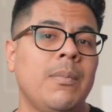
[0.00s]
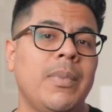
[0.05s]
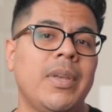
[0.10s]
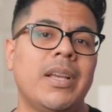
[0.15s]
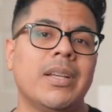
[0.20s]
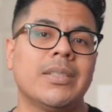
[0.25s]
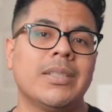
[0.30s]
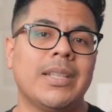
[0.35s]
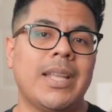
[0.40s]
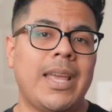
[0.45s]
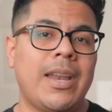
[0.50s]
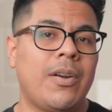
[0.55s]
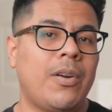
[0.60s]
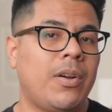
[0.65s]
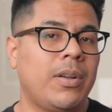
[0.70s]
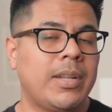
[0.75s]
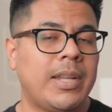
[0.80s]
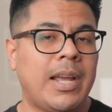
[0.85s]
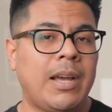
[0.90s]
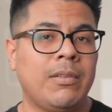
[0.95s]
because later
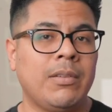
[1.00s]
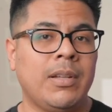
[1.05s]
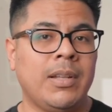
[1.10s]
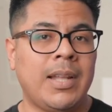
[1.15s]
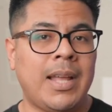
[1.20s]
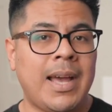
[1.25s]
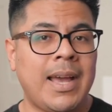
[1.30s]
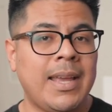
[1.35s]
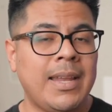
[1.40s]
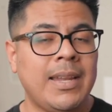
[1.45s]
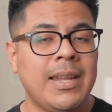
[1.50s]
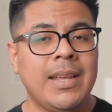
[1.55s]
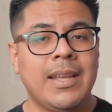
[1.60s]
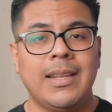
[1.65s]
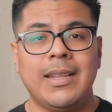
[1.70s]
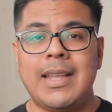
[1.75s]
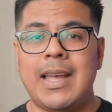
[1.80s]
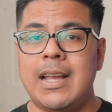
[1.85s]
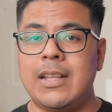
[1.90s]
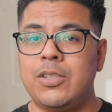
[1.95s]
on down the line,
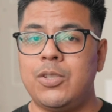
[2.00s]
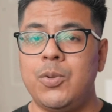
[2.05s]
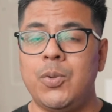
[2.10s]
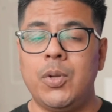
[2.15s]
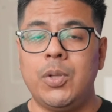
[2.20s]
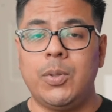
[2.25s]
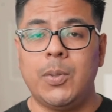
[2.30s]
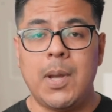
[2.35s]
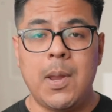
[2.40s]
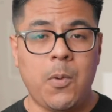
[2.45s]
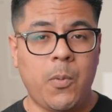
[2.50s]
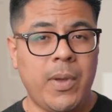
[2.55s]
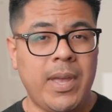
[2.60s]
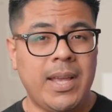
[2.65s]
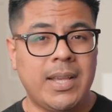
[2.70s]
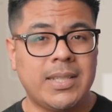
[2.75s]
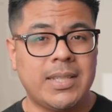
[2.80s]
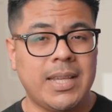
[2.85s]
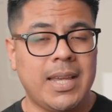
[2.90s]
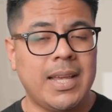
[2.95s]
that 2 to 3
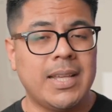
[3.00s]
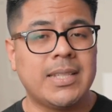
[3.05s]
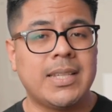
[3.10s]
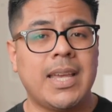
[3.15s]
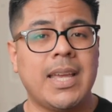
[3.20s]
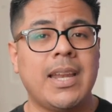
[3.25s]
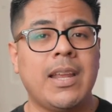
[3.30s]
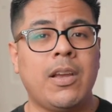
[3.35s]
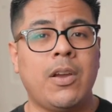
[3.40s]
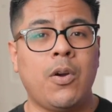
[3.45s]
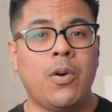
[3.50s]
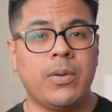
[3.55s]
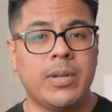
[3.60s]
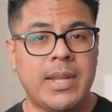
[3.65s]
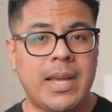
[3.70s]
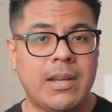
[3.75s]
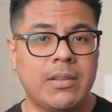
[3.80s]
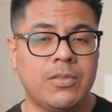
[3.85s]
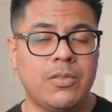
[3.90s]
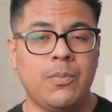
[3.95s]
weeks is going to go
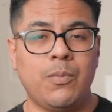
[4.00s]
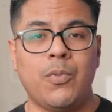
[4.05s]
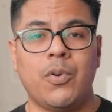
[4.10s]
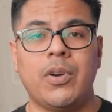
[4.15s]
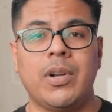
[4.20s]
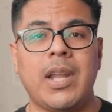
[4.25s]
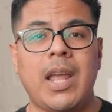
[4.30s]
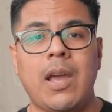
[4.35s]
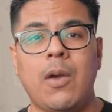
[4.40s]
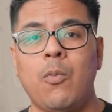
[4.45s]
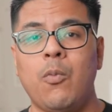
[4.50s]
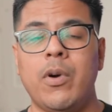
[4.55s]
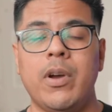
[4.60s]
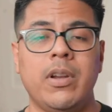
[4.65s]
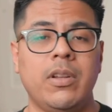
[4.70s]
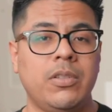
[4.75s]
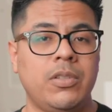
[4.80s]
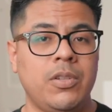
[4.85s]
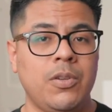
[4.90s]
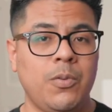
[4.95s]
down to more like
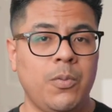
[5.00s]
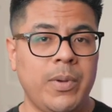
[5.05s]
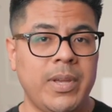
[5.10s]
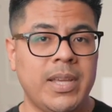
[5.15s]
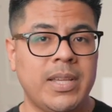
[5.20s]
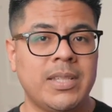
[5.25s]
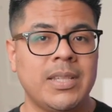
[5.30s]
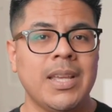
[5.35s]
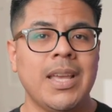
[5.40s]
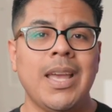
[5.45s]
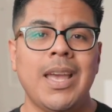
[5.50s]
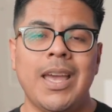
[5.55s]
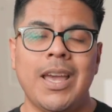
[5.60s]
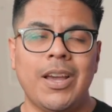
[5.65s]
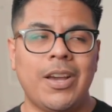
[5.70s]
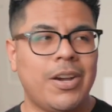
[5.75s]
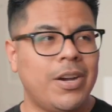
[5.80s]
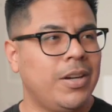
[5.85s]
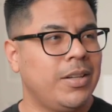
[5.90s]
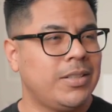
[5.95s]
1 to 2 weeks.
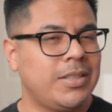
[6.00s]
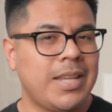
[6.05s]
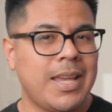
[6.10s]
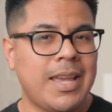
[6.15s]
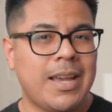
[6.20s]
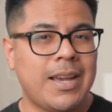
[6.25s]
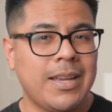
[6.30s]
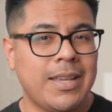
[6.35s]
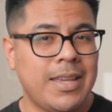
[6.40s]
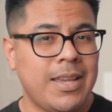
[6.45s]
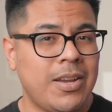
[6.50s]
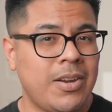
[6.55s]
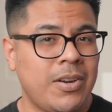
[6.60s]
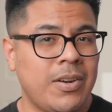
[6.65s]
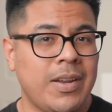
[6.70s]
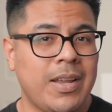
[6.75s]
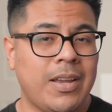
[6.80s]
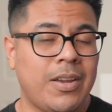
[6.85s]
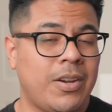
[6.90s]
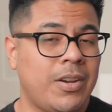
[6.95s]
It could take a year,
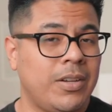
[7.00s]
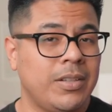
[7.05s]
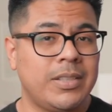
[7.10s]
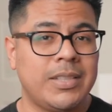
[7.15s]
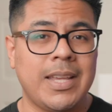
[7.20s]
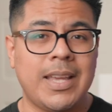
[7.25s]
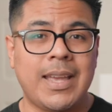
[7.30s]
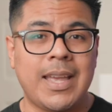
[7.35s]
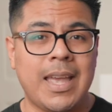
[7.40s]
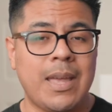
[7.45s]
it could take